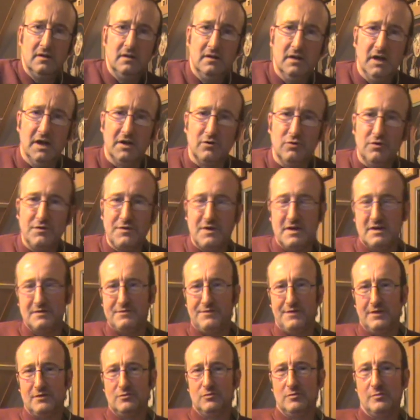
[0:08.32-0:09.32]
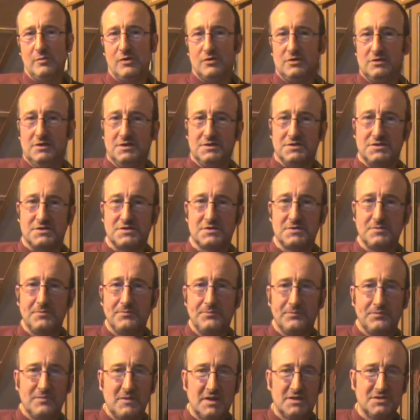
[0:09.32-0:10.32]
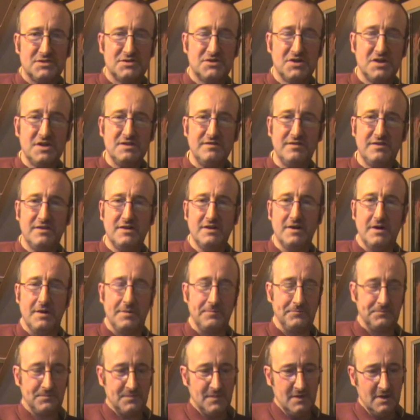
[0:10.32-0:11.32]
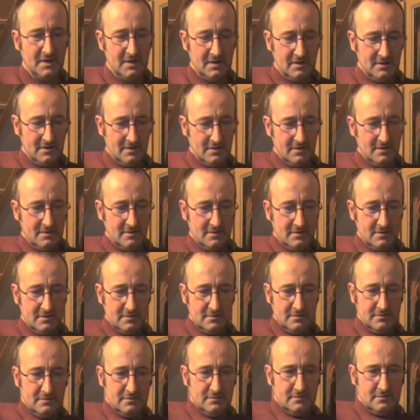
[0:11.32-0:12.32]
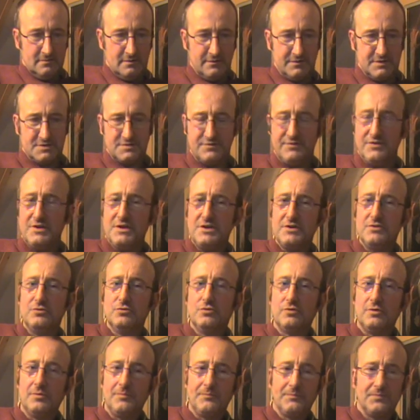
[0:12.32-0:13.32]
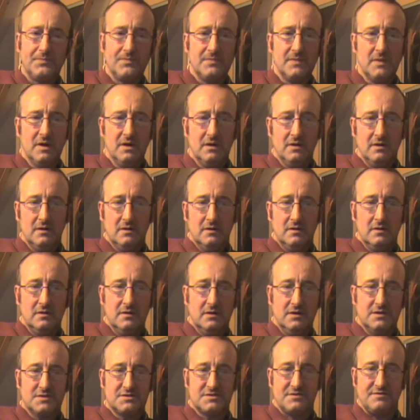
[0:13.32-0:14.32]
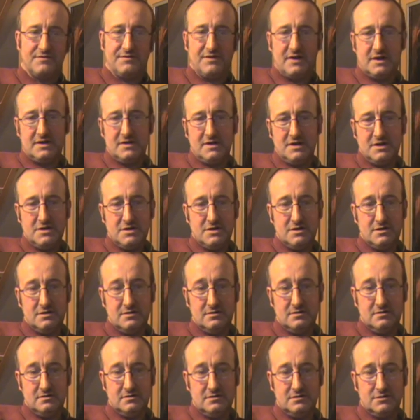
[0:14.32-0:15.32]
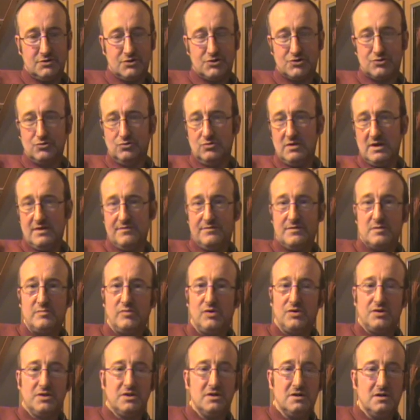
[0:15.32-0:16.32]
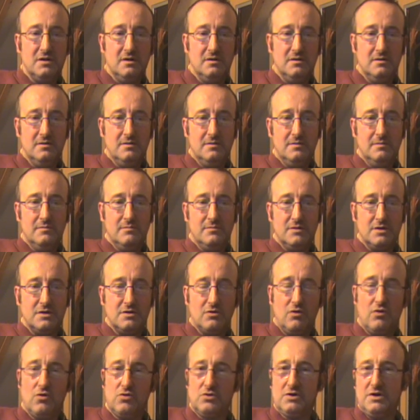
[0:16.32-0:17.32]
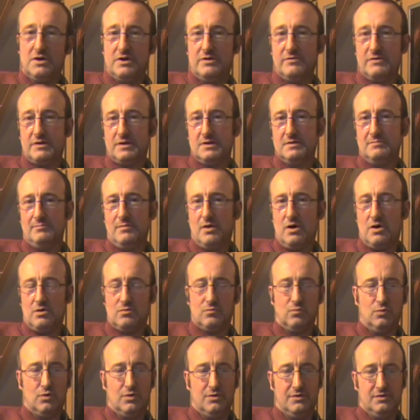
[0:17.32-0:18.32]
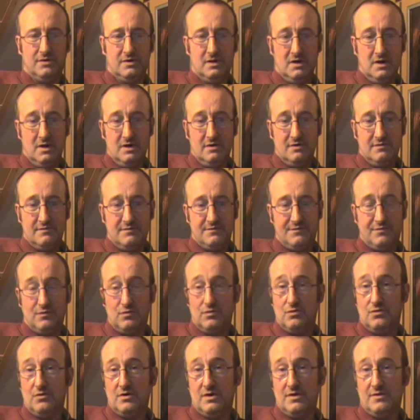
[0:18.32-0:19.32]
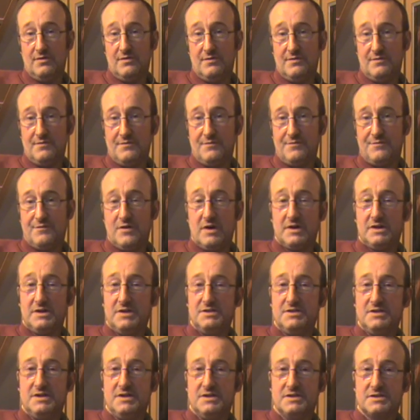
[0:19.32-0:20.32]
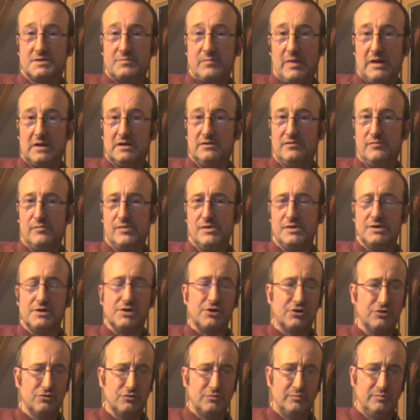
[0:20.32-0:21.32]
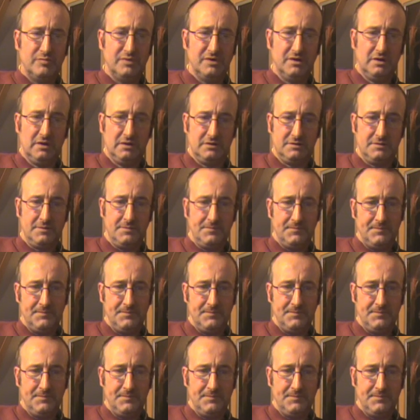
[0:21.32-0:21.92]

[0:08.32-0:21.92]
Hello there fellow modelers, Steve here. And this video is to finally show everybody the Hawker Hurricane Mark 1 for Frankie Day's Battle of Britain group build.